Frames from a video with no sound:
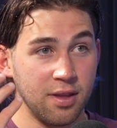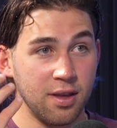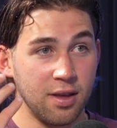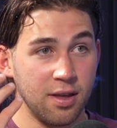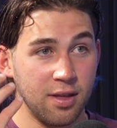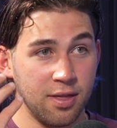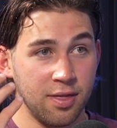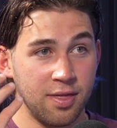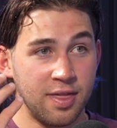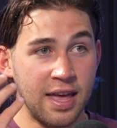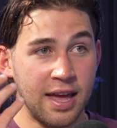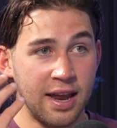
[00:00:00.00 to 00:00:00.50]

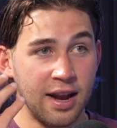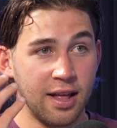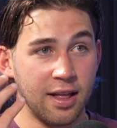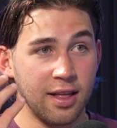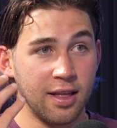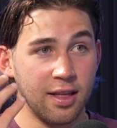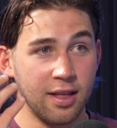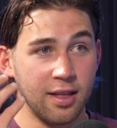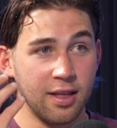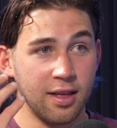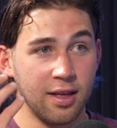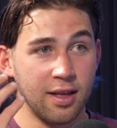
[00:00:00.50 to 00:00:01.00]
that
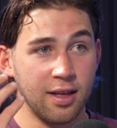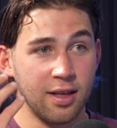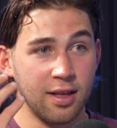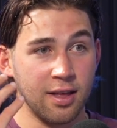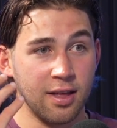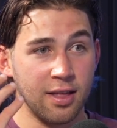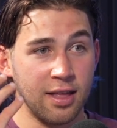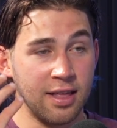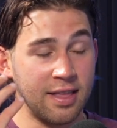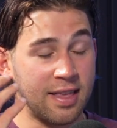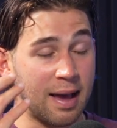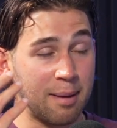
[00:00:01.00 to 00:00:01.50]

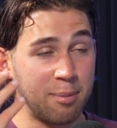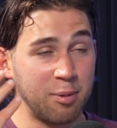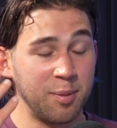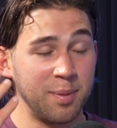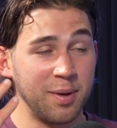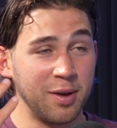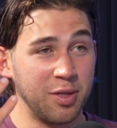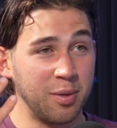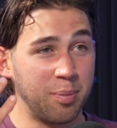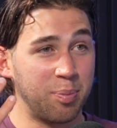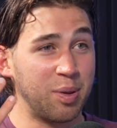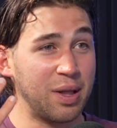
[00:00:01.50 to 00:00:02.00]
it's happened to me
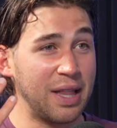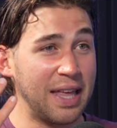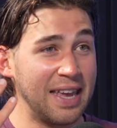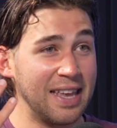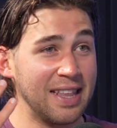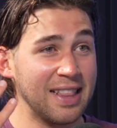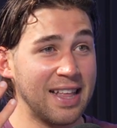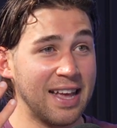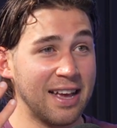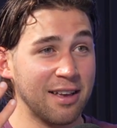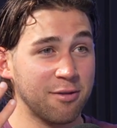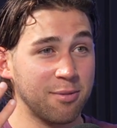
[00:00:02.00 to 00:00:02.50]
on the
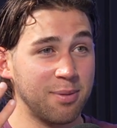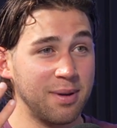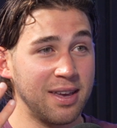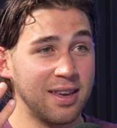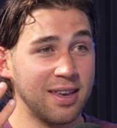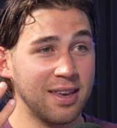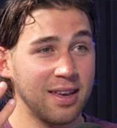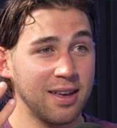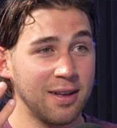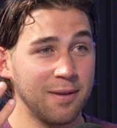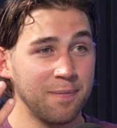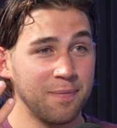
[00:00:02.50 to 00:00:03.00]
plane last
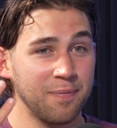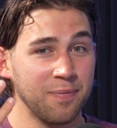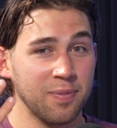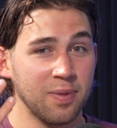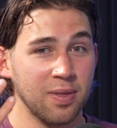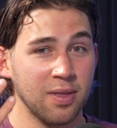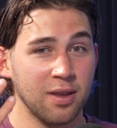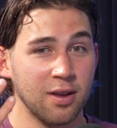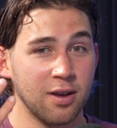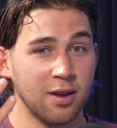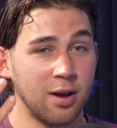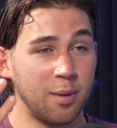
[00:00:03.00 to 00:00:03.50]
week,
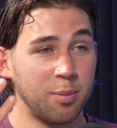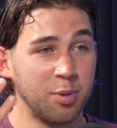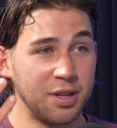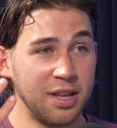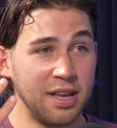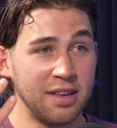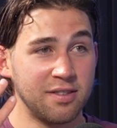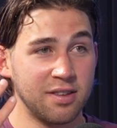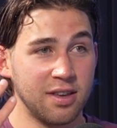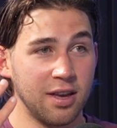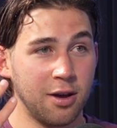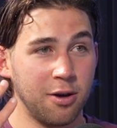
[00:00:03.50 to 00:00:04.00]
a couple
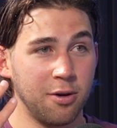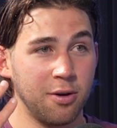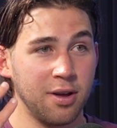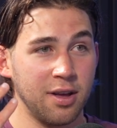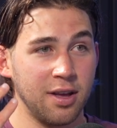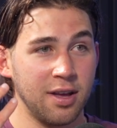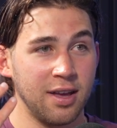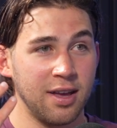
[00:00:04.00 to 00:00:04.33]
days ago.